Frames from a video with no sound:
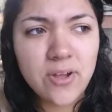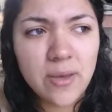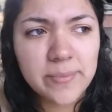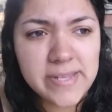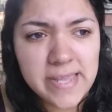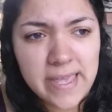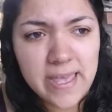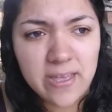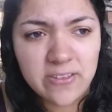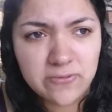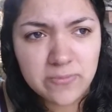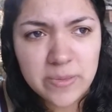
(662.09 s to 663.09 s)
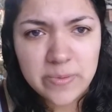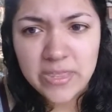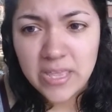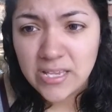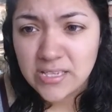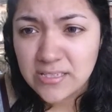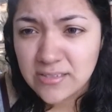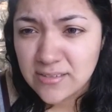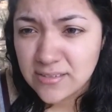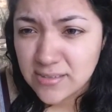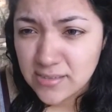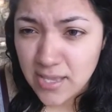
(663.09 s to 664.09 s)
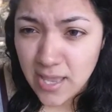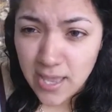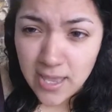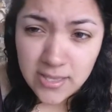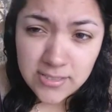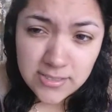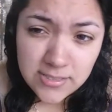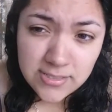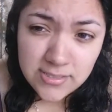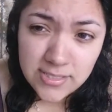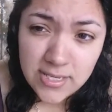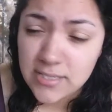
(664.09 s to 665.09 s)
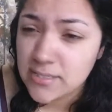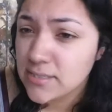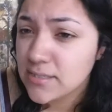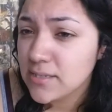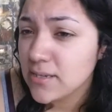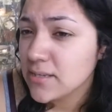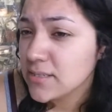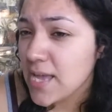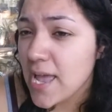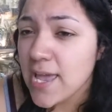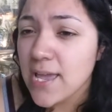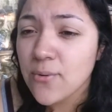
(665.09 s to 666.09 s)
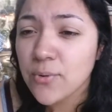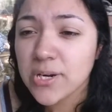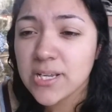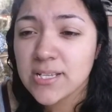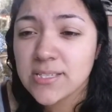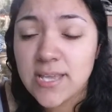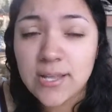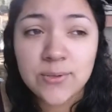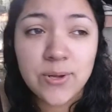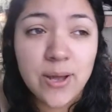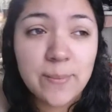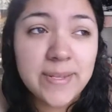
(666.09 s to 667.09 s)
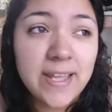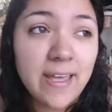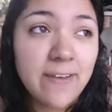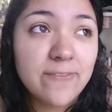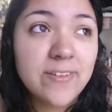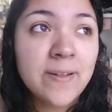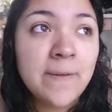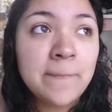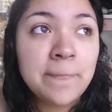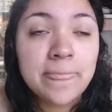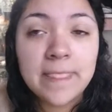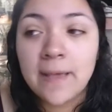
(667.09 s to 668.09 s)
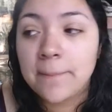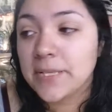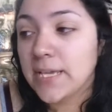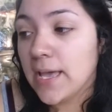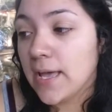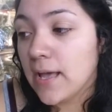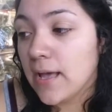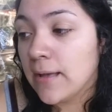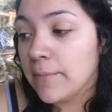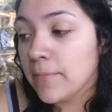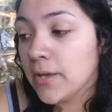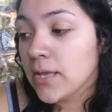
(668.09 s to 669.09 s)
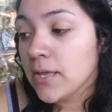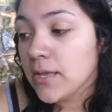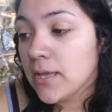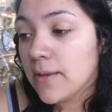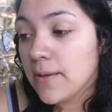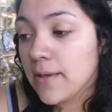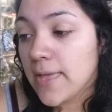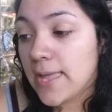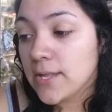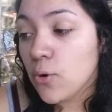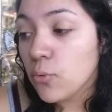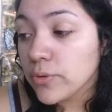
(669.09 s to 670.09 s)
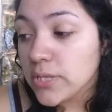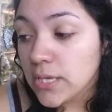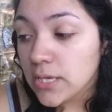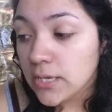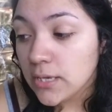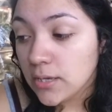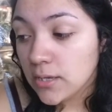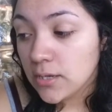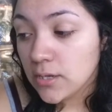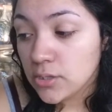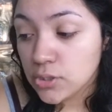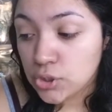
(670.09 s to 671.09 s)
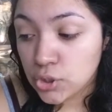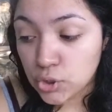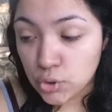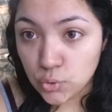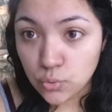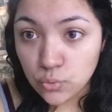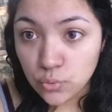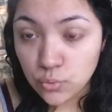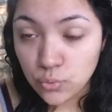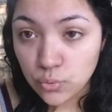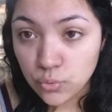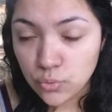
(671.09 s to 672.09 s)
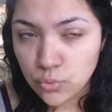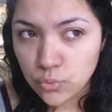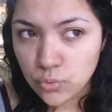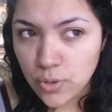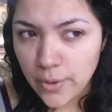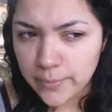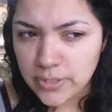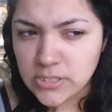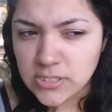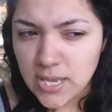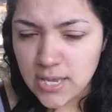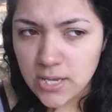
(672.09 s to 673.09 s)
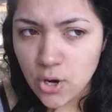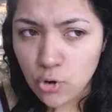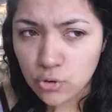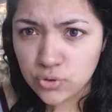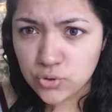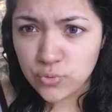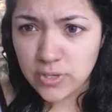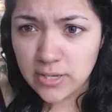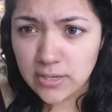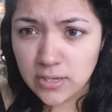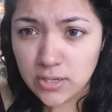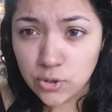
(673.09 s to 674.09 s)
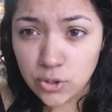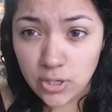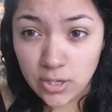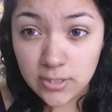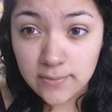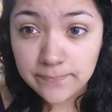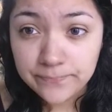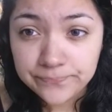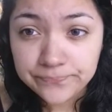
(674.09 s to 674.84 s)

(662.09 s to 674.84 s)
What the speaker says: know how many I have. Maybe like 6 to 8 orchids. I don't know how many I have, but yeah, and only 2, I want to say, are doing good,